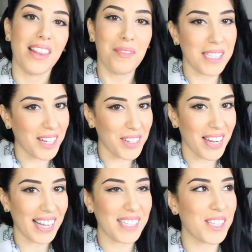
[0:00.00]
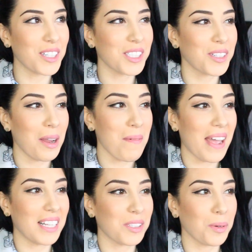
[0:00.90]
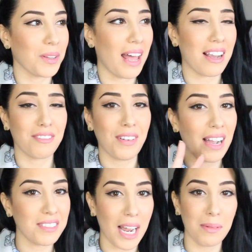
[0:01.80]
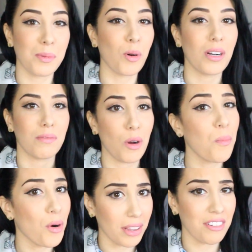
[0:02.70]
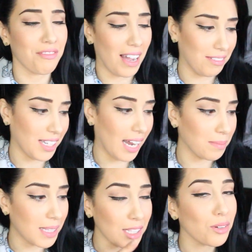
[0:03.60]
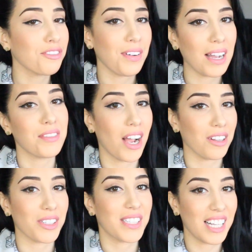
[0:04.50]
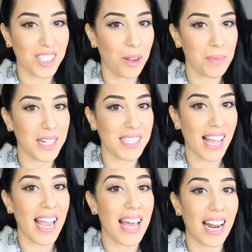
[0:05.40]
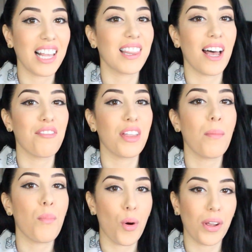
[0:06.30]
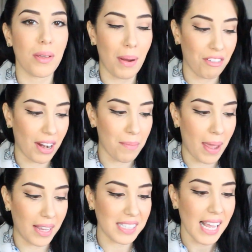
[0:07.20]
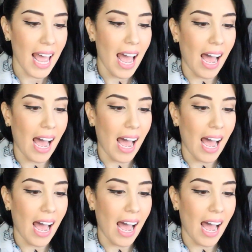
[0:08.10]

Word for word: Let me tell you guys, those Ray-Bans were like five times more, well, more than five times. These were five dollars, that's all I'm gonna say, and I love them more than my Ray-Bans.